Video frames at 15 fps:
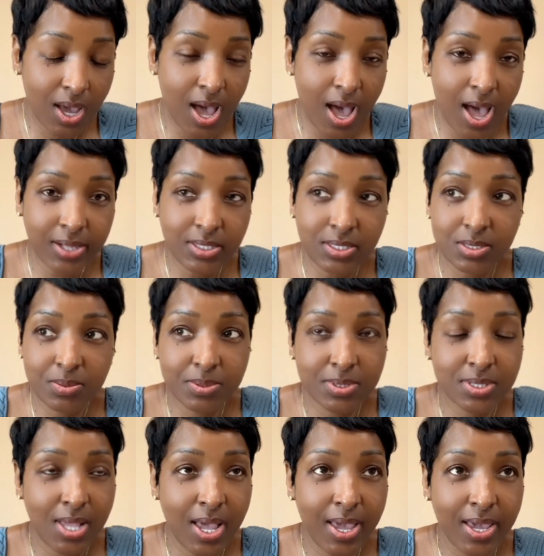I just was
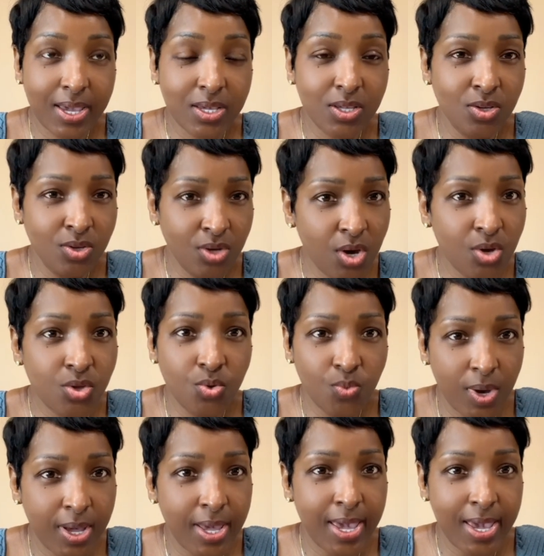like, you know, you
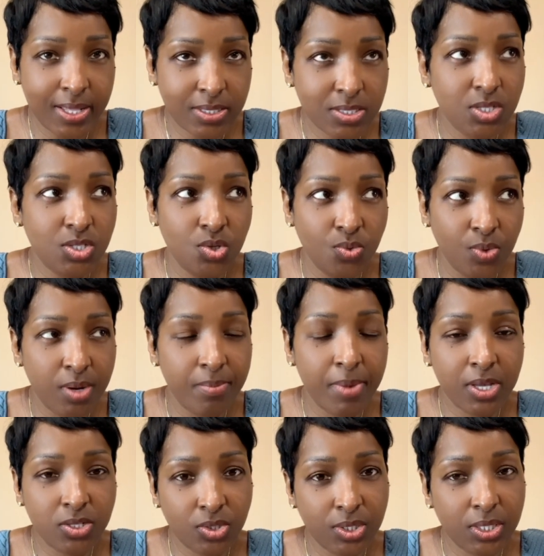want answers. You want to
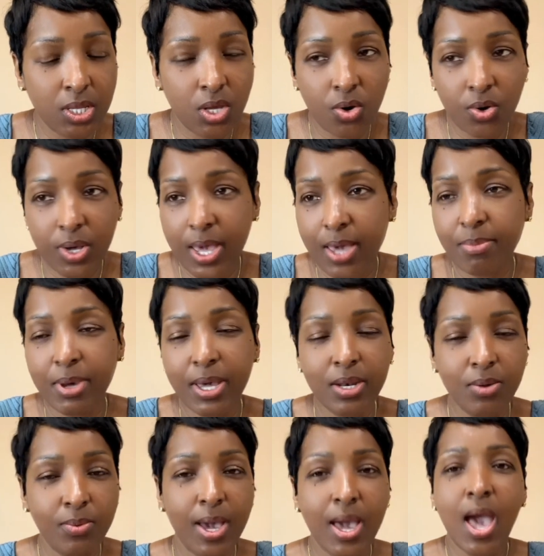make sure that you're okay. But
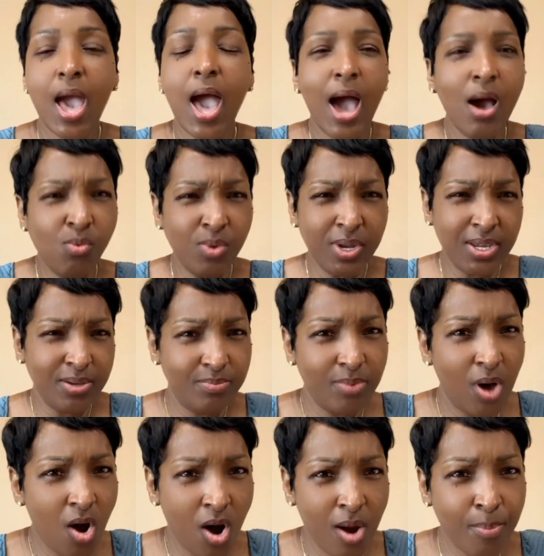anyway, I don't want to
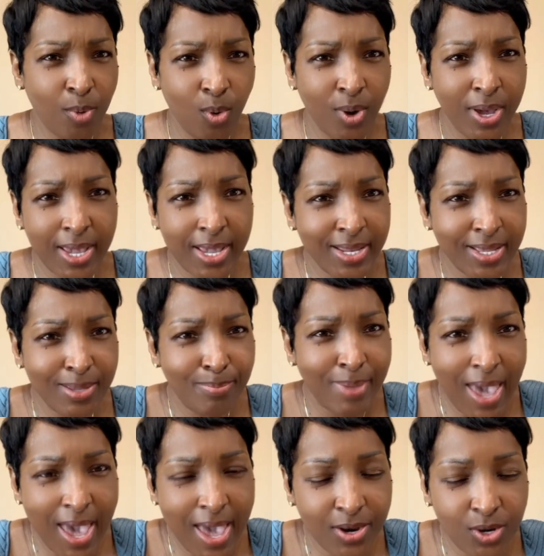harp on any
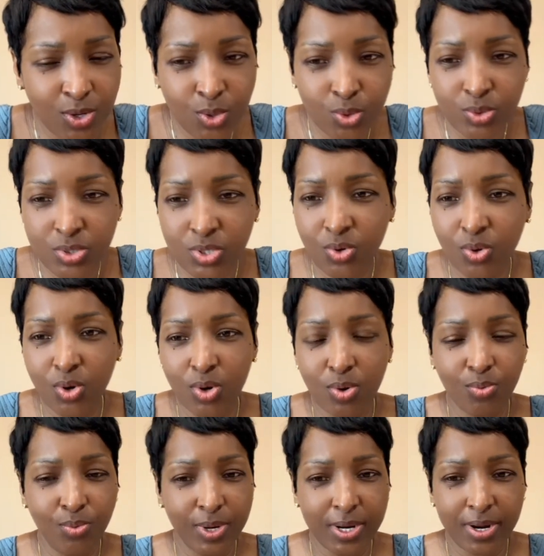bad news or
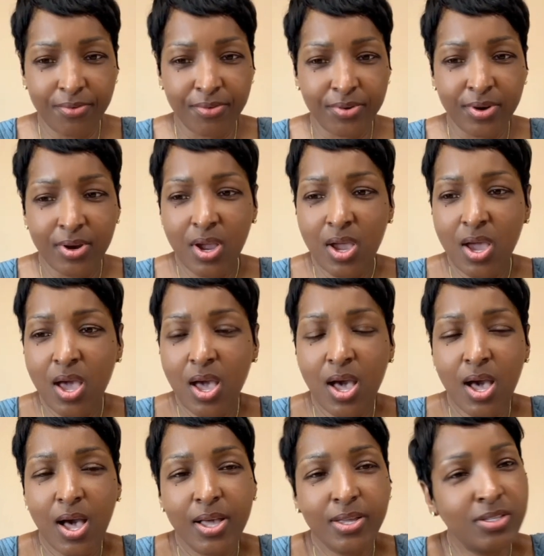whatever.
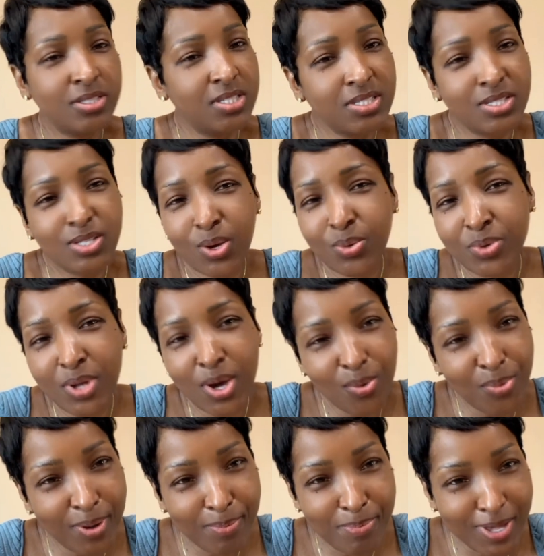You just don't know
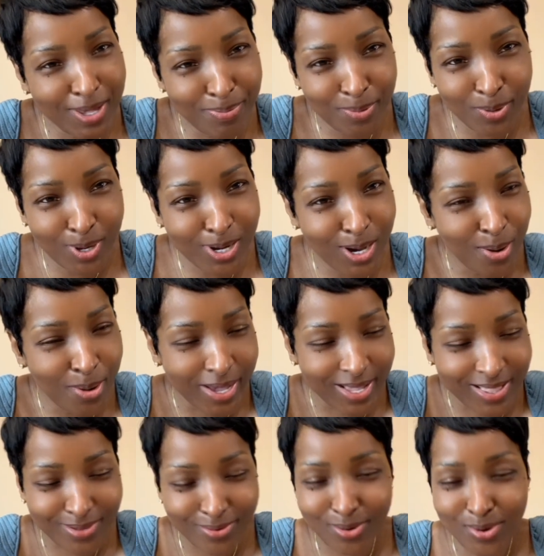what people are going
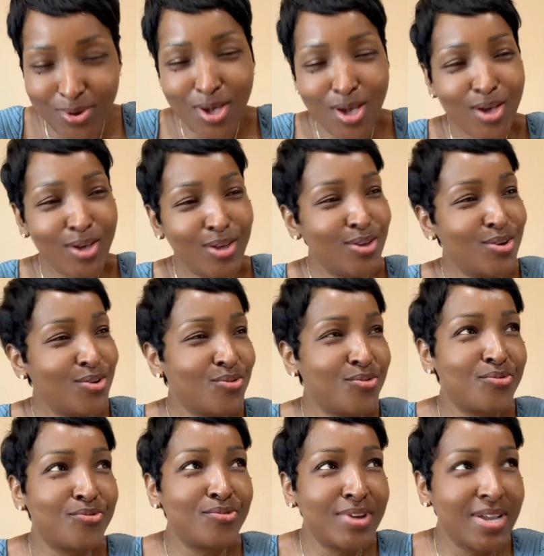through. You
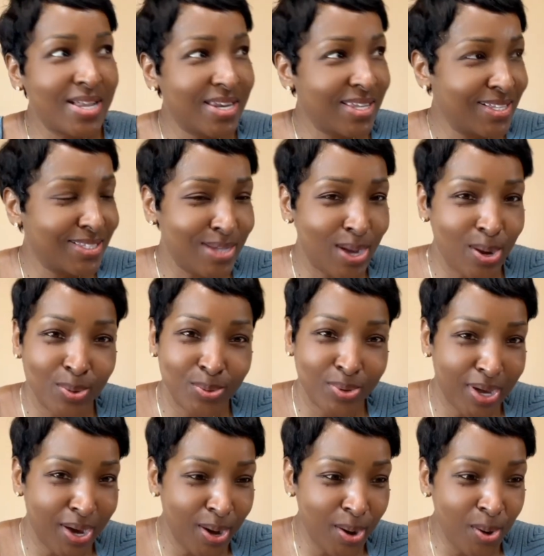really don't
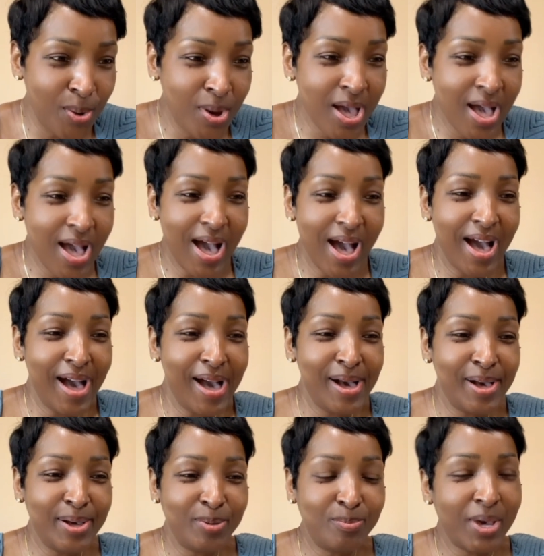know.
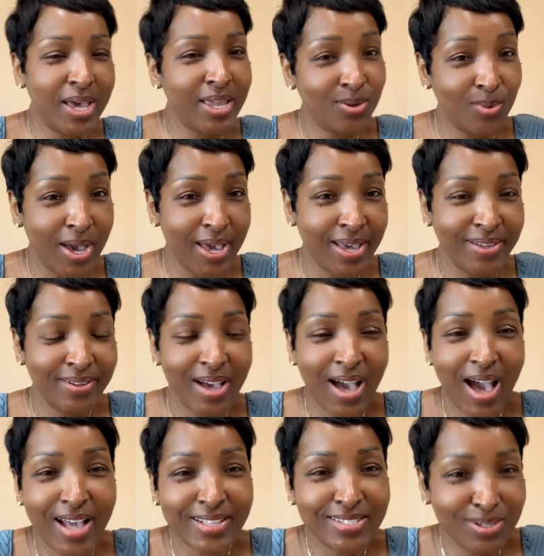But anyway,
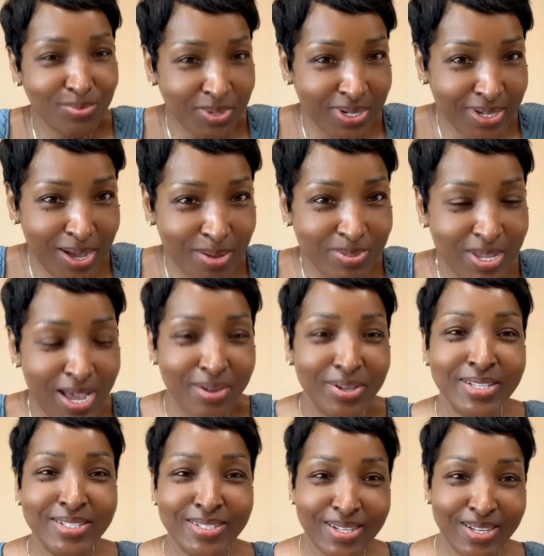I did want to come down
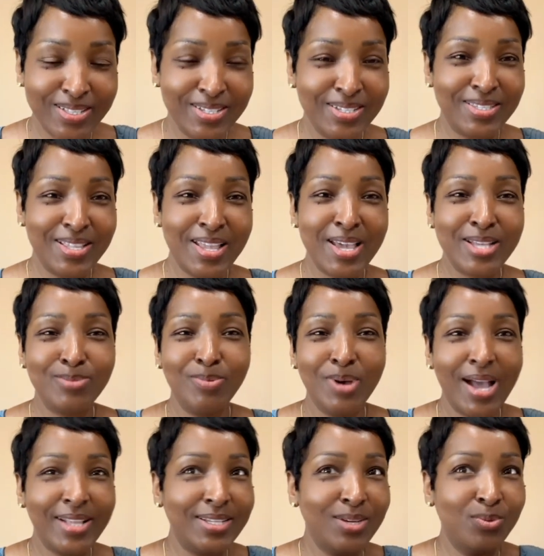and share these things, but
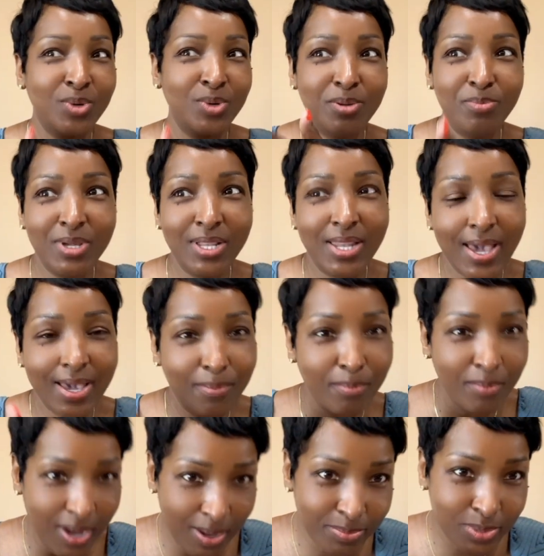I didn't want to be like
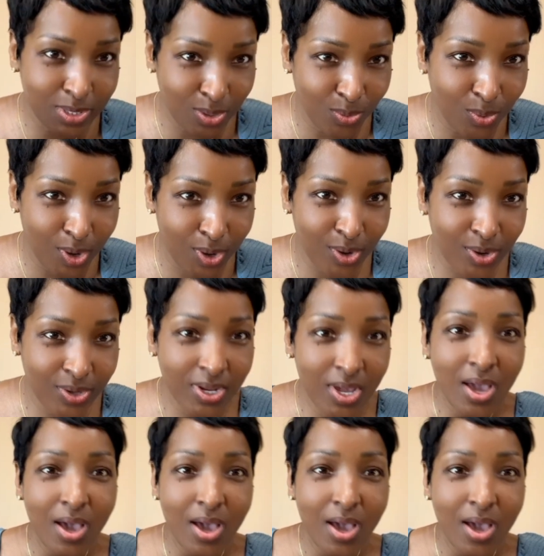mum's the word.